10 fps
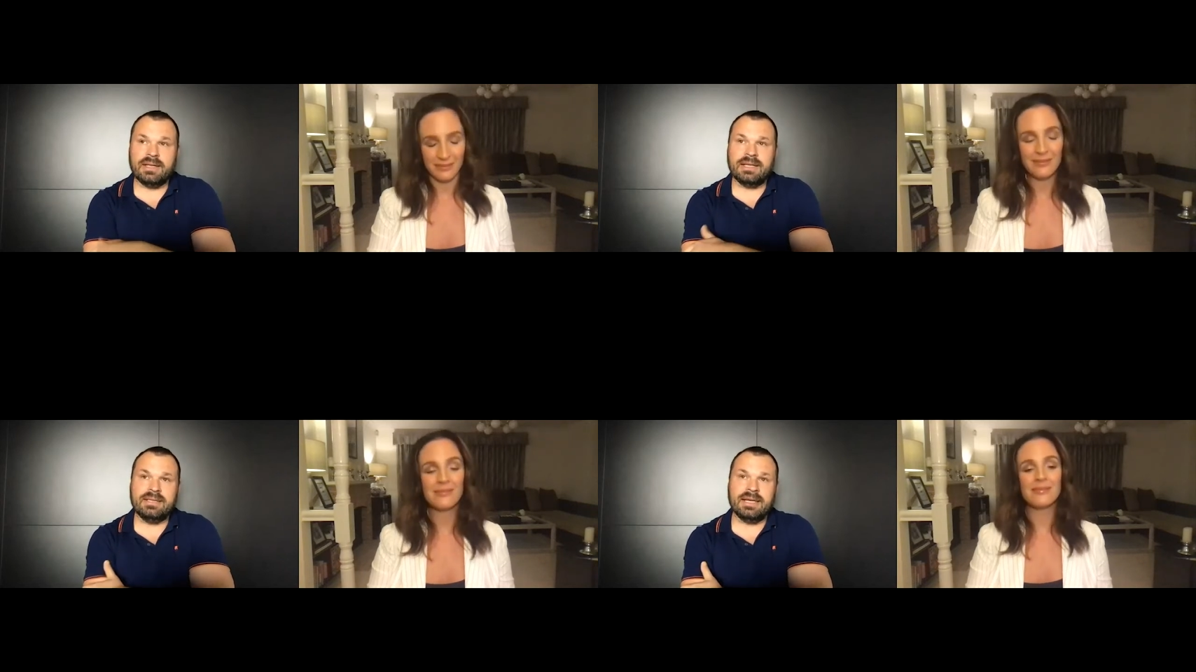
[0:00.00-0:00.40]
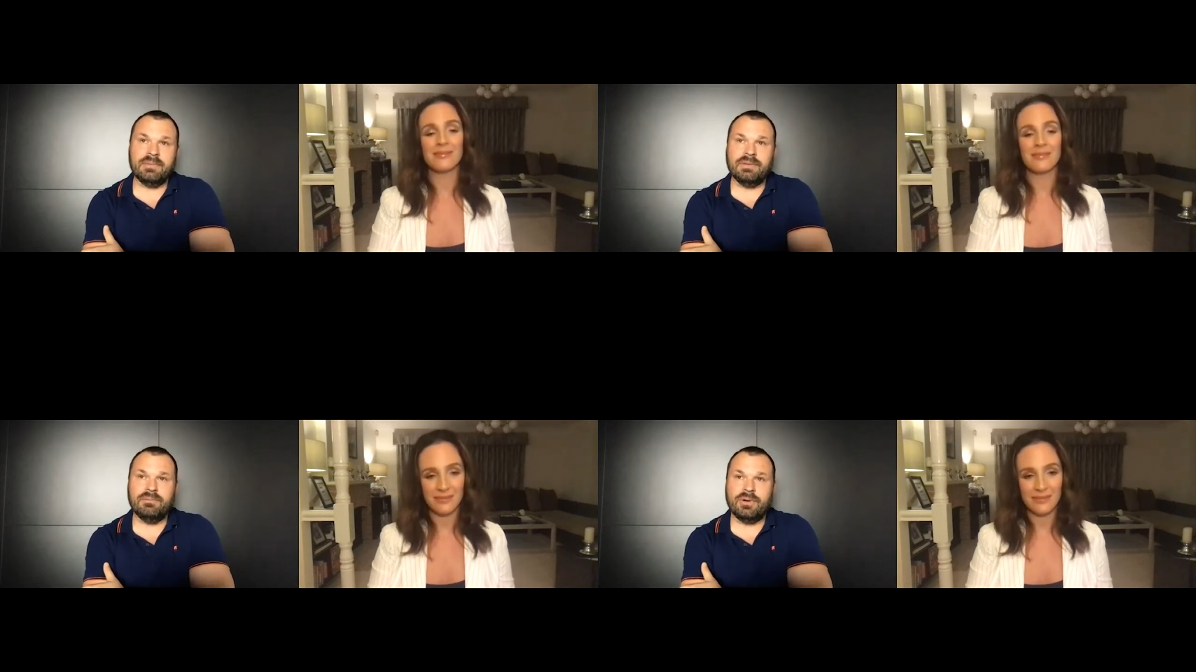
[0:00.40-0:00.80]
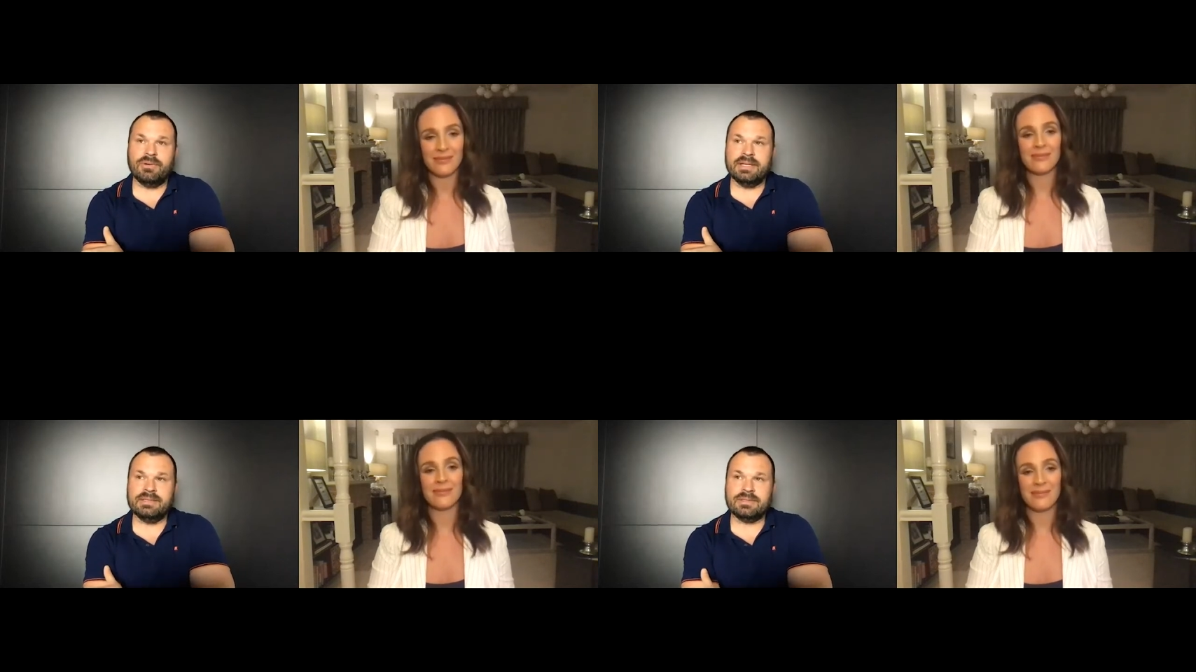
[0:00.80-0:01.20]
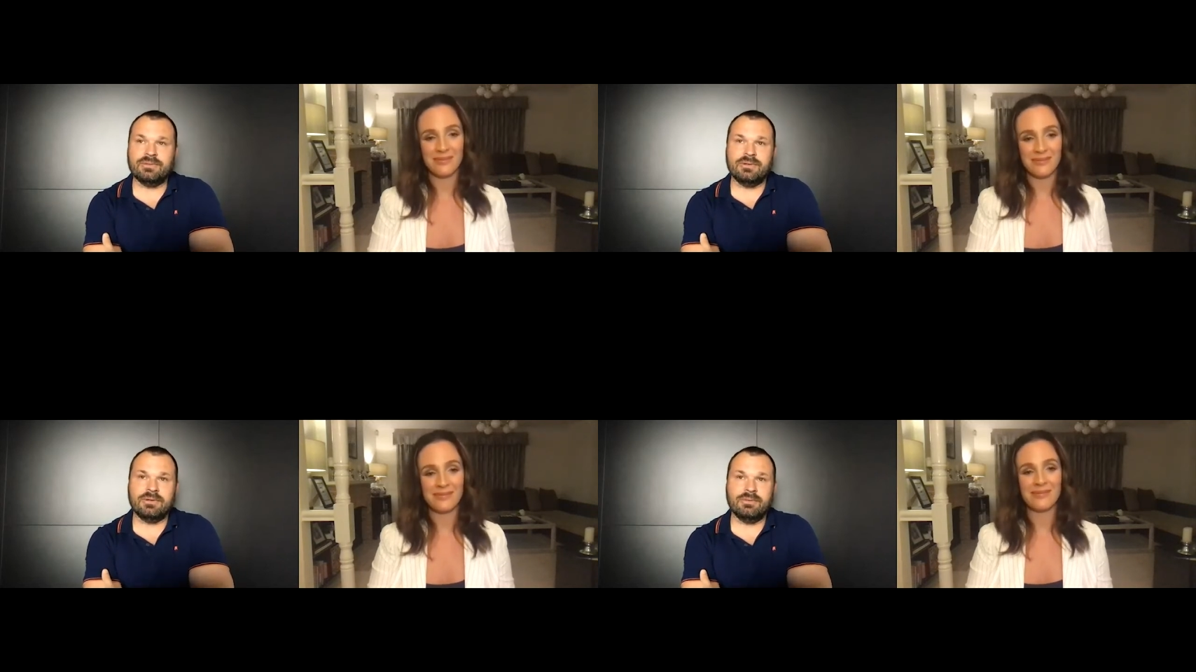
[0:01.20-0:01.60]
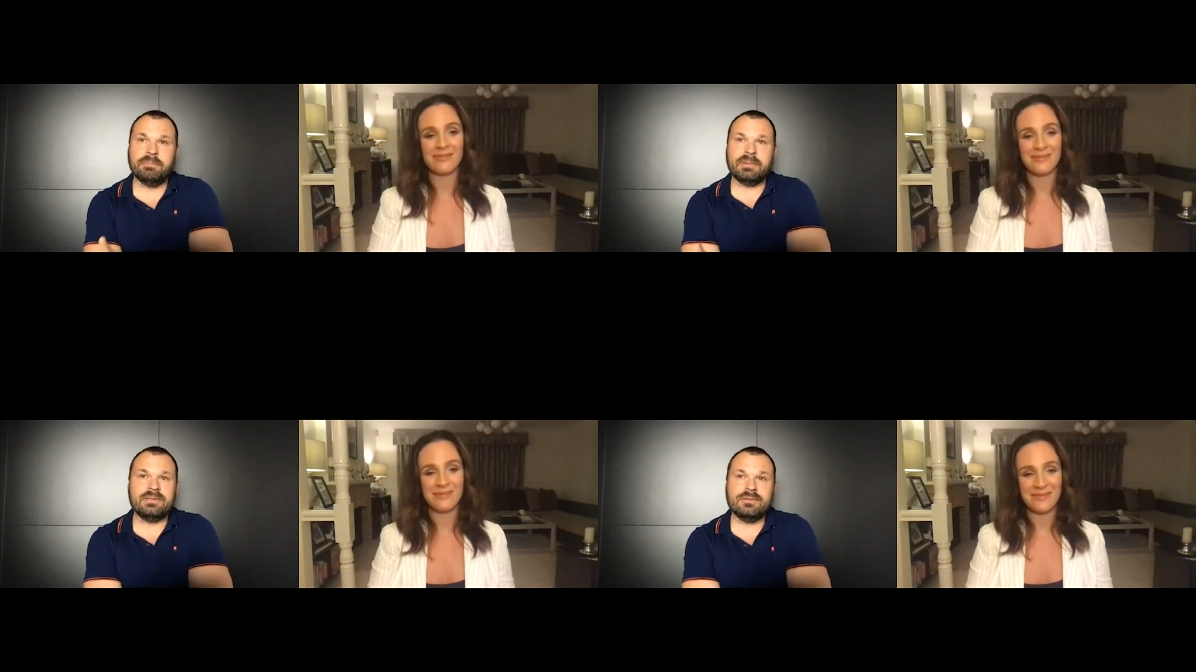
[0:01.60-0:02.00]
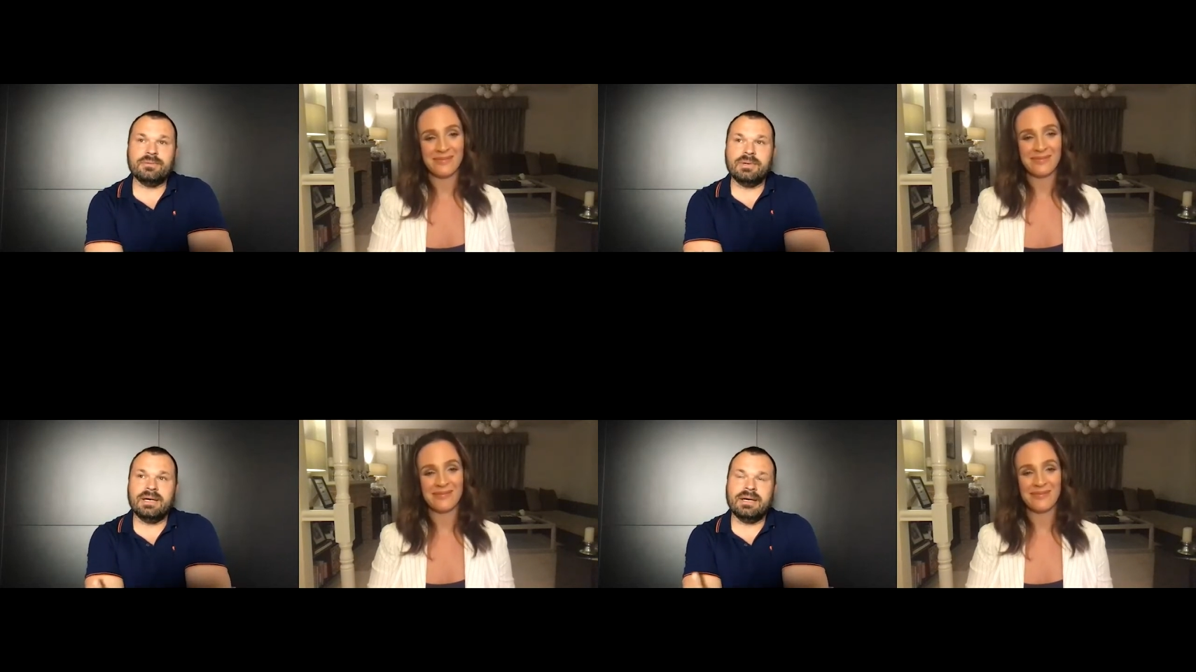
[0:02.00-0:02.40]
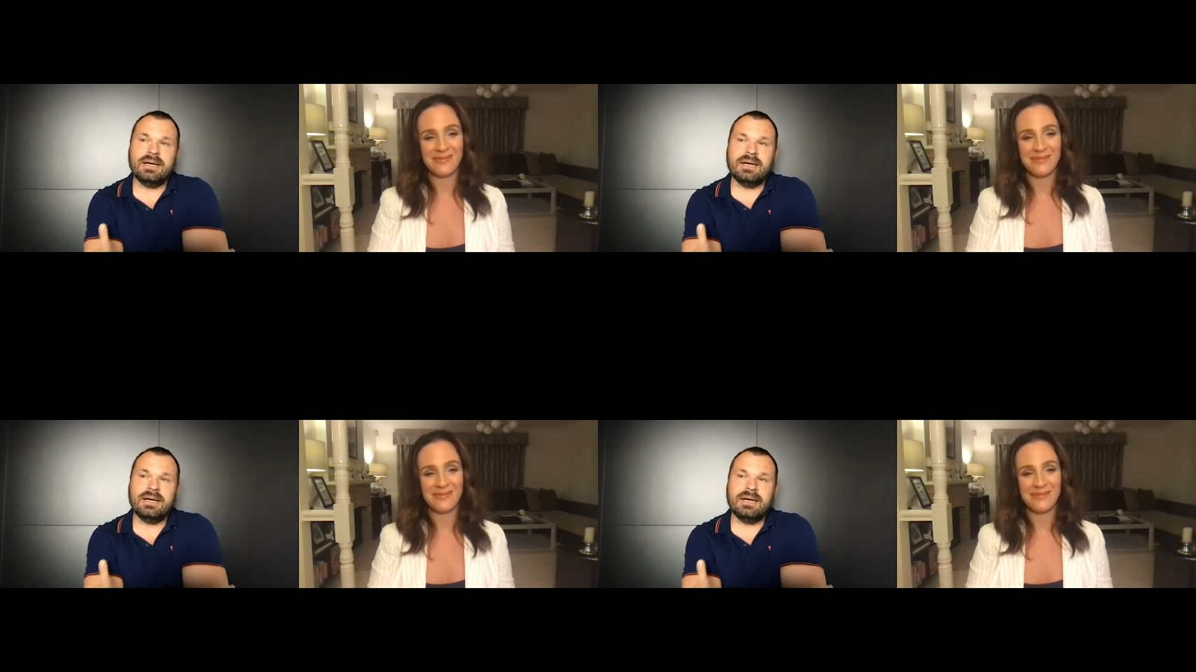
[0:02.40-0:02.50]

Speaker 1: and Damien Mori scored a ripper to uh,